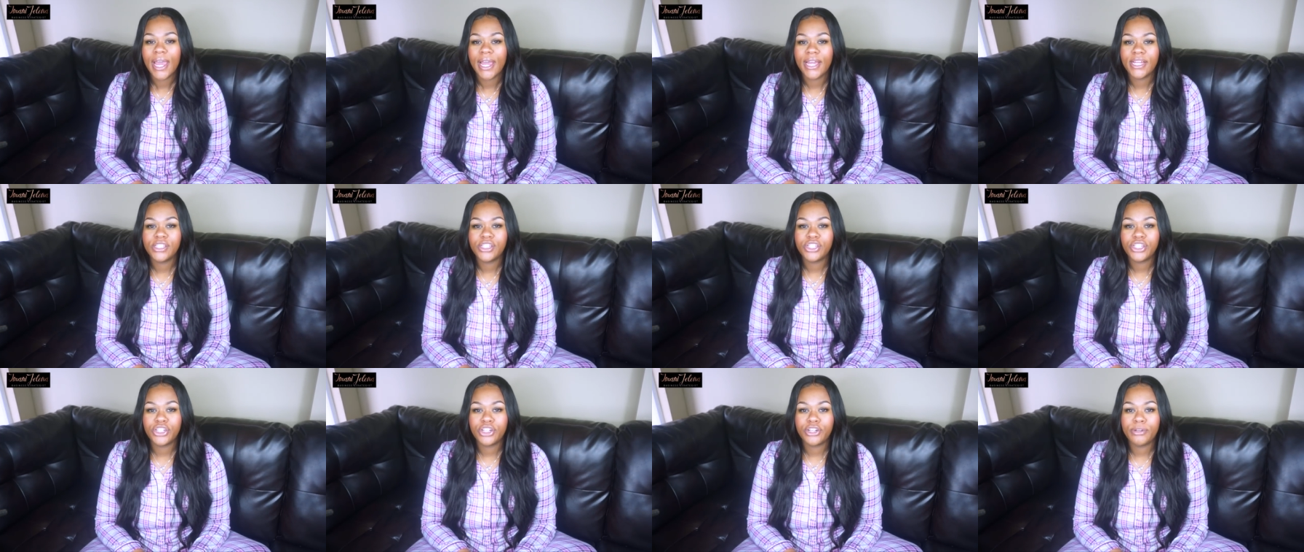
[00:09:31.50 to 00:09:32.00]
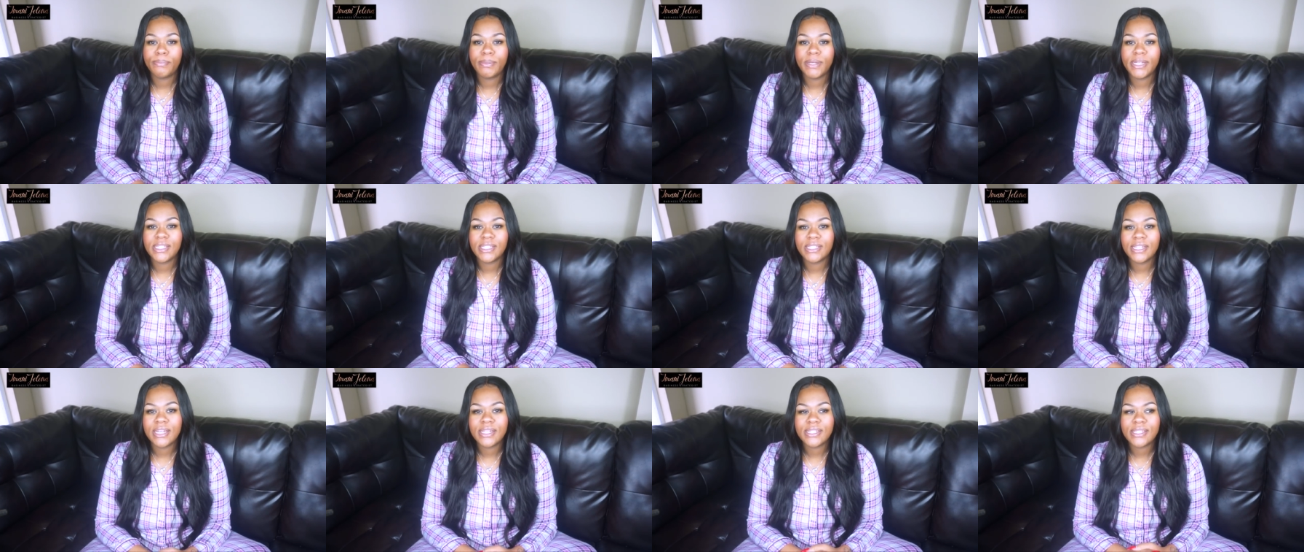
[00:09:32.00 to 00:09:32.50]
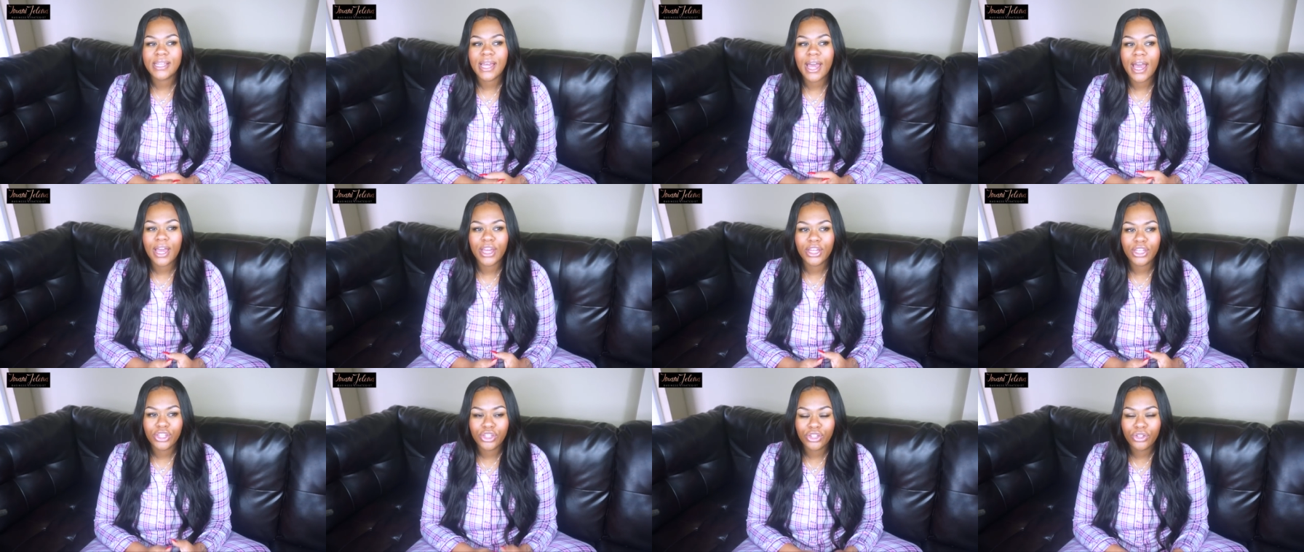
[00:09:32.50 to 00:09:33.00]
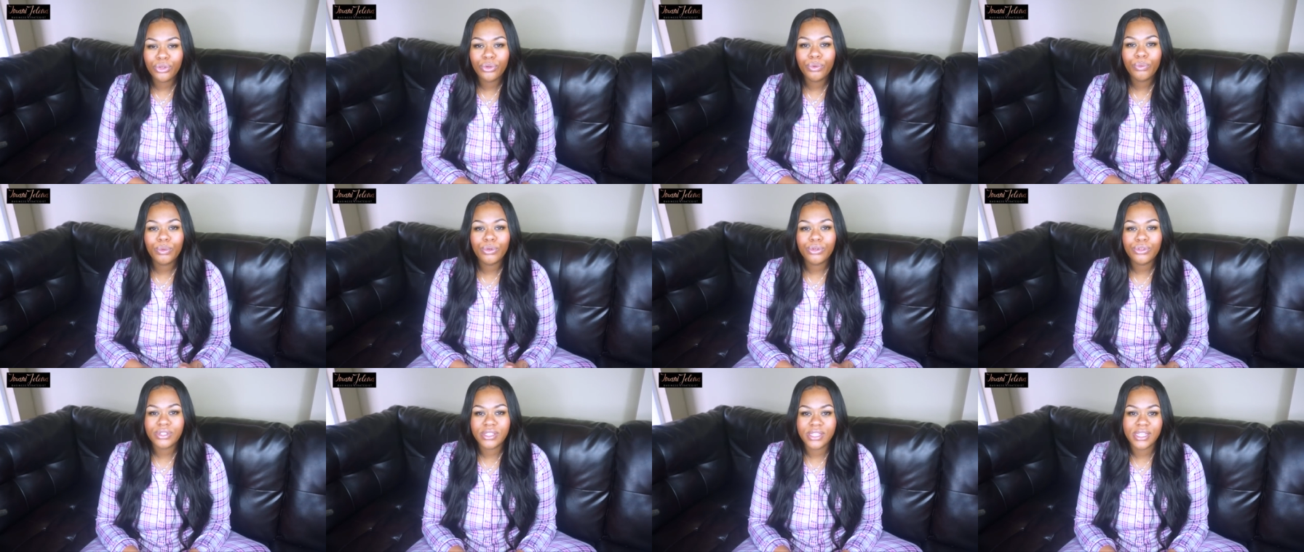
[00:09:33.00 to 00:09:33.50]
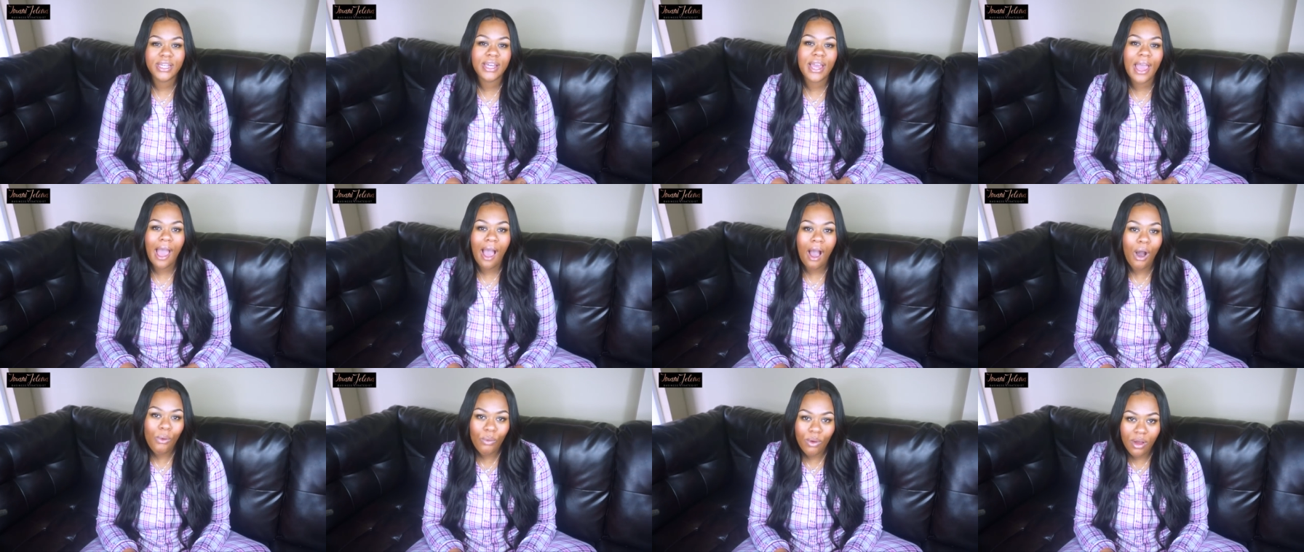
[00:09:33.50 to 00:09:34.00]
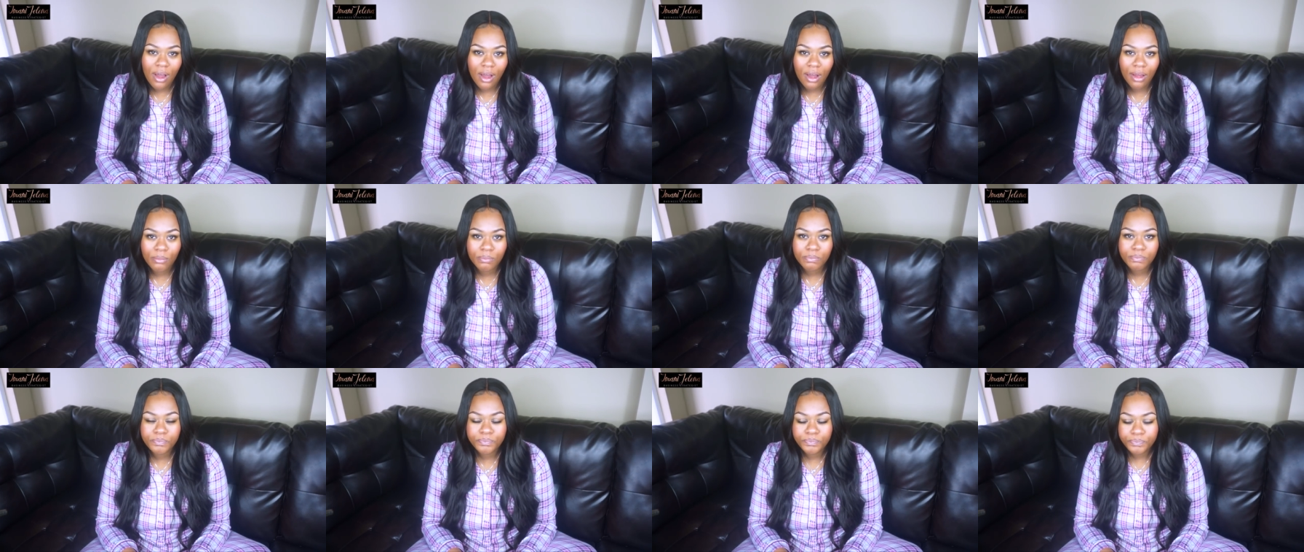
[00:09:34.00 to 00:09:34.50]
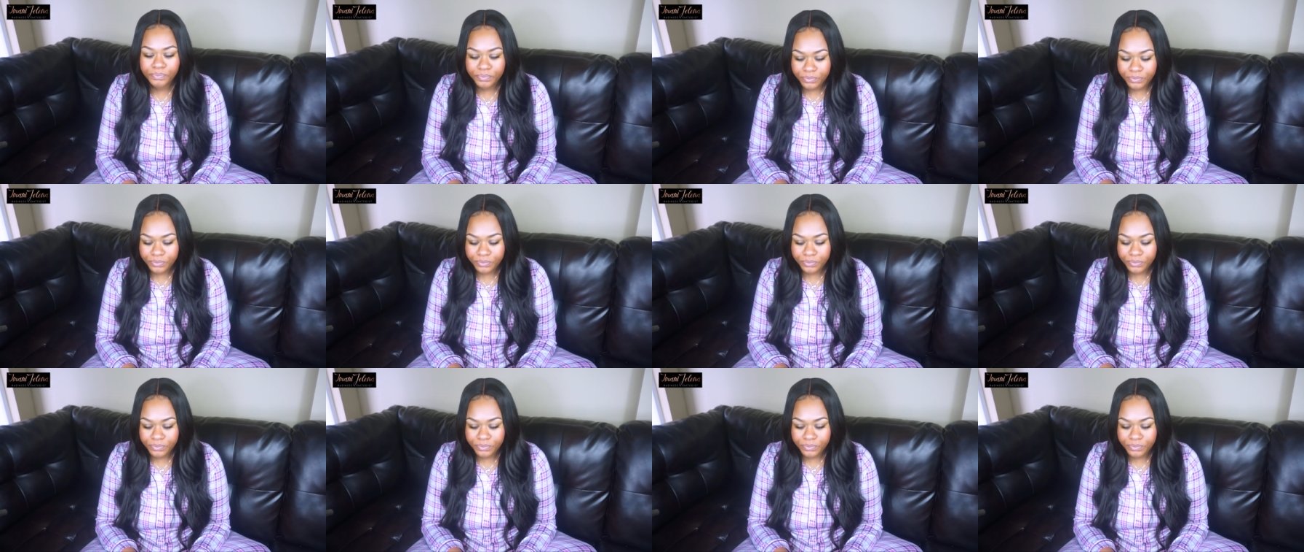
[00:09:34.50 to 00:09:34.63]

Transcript: into your business, you will see outcome